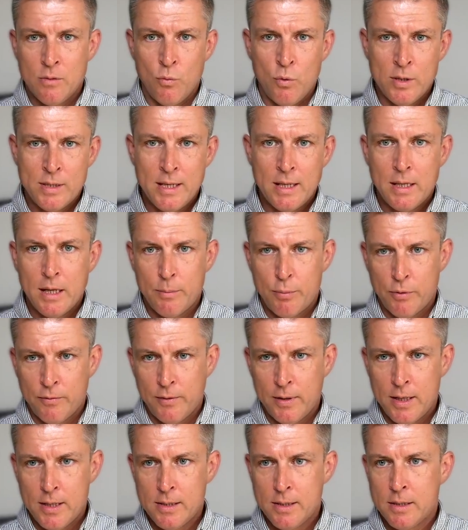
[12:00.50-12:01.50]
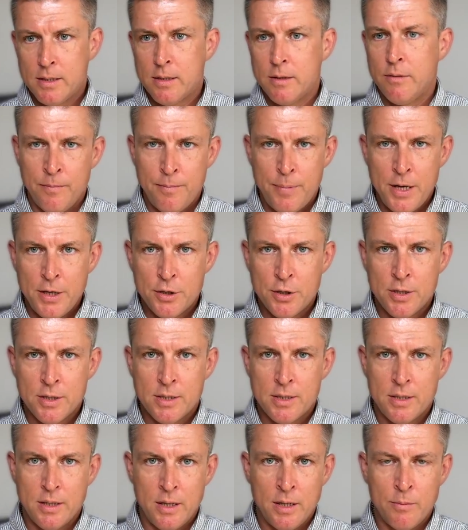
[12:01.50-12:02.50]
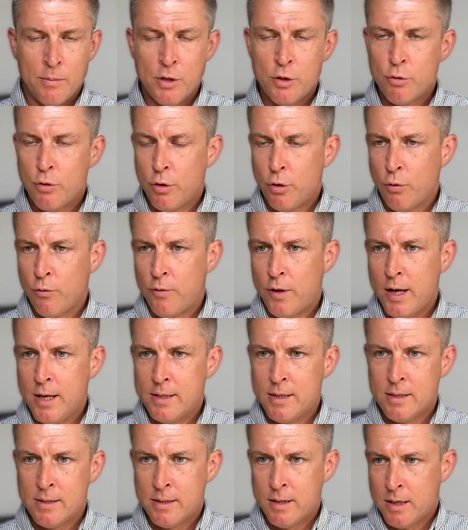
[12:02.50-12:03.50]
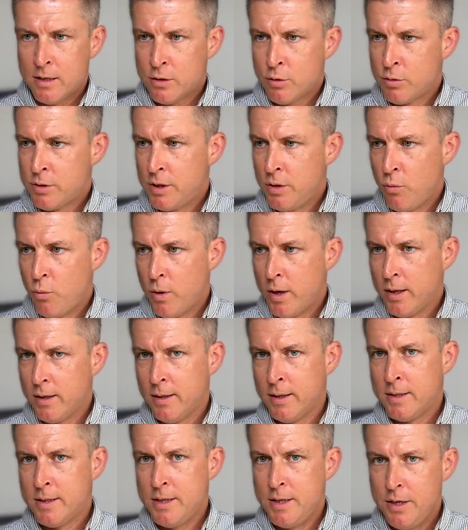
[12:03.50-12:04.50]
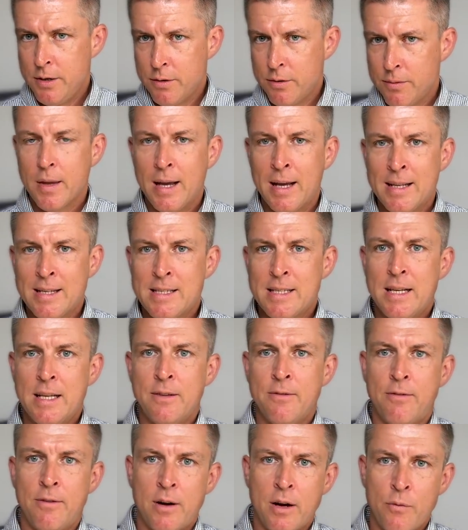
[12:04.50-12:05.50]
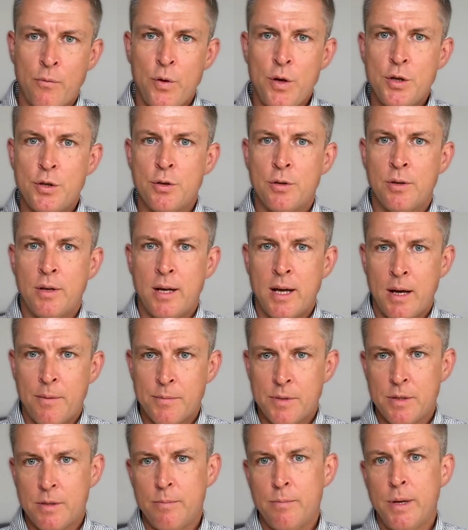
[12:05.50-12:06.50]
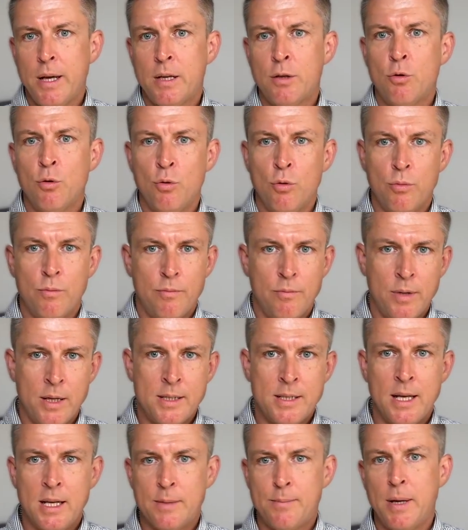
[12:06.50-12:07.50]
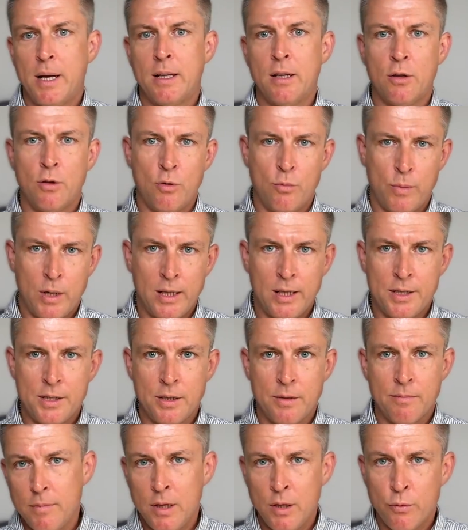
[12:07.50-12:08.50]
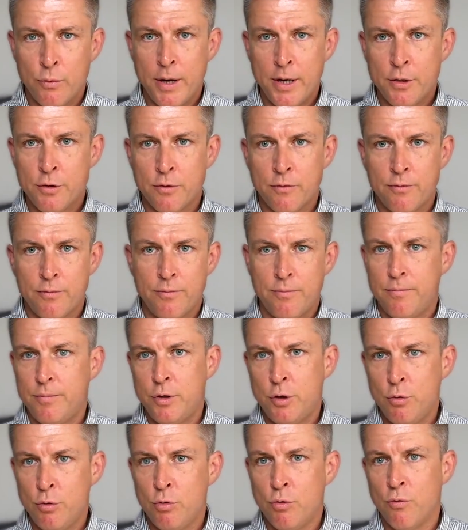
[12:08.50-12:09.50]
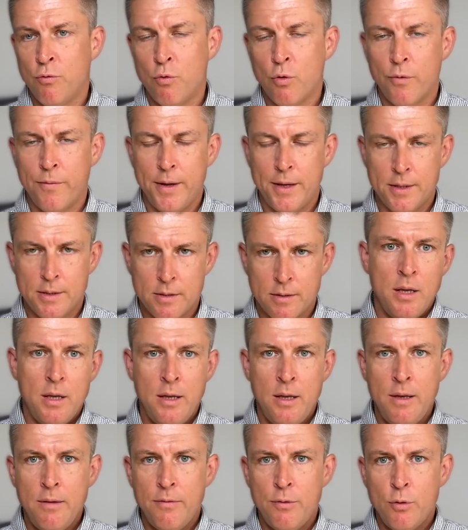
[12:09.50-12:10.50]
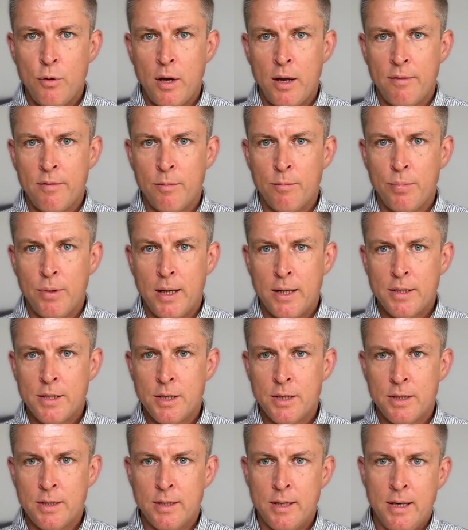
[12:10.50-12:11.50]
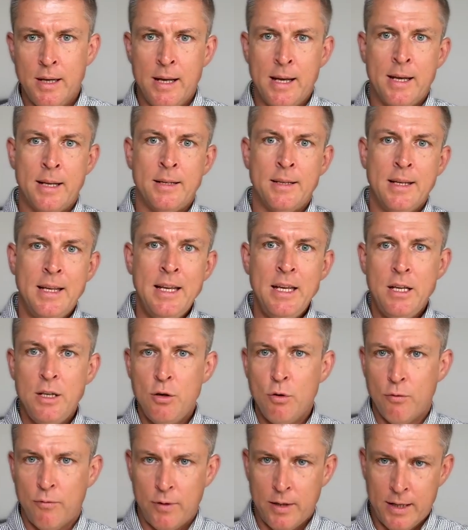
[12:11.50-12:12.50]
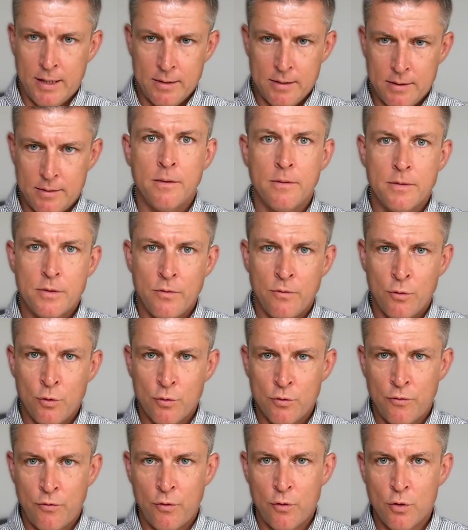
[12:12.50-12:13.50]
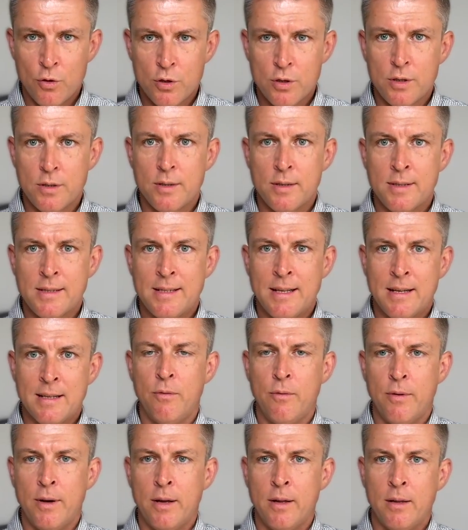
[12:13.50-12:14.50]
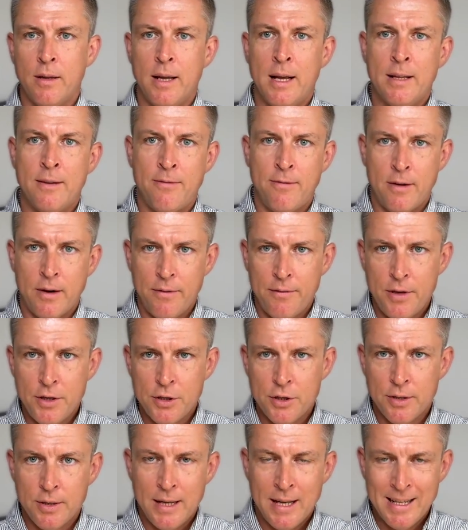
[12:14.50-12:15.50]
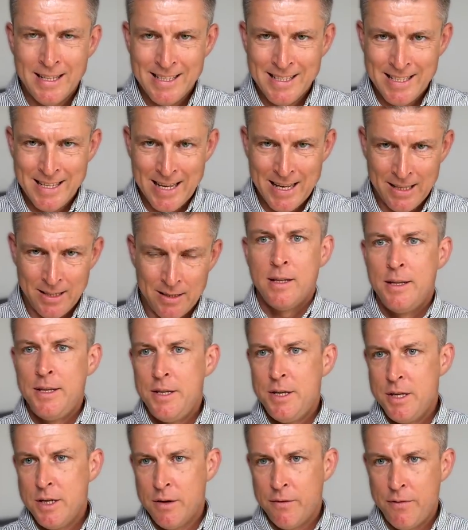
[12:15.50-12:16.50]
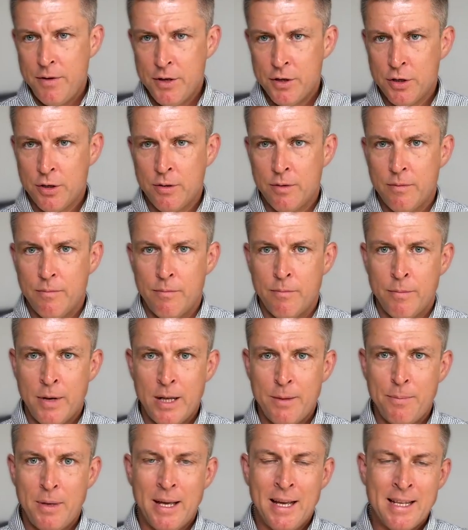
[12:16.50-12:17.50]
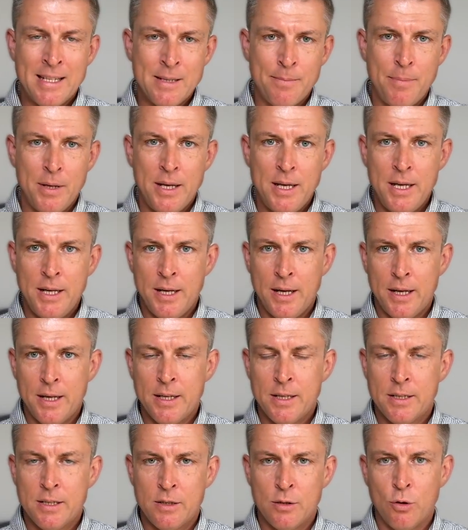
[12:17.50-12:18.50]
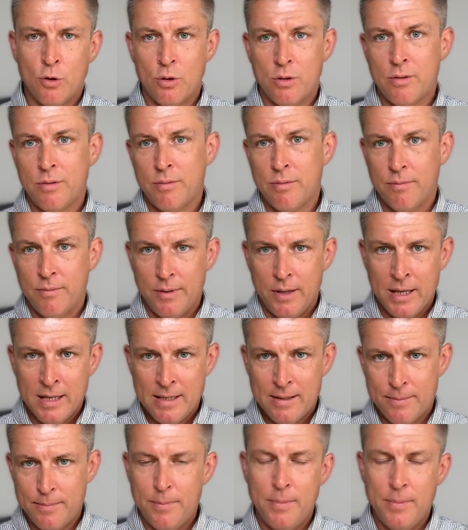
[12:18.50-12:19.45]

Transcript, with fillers: with that type of lenses, patients in majority of cases starts to see well at near, and then far vision comes back to, let's say, expected normality in range of two to four weeks. If you have implanted an E D O F lens, you first start well at far vision, and then near vision might be at the beginning. It's not it's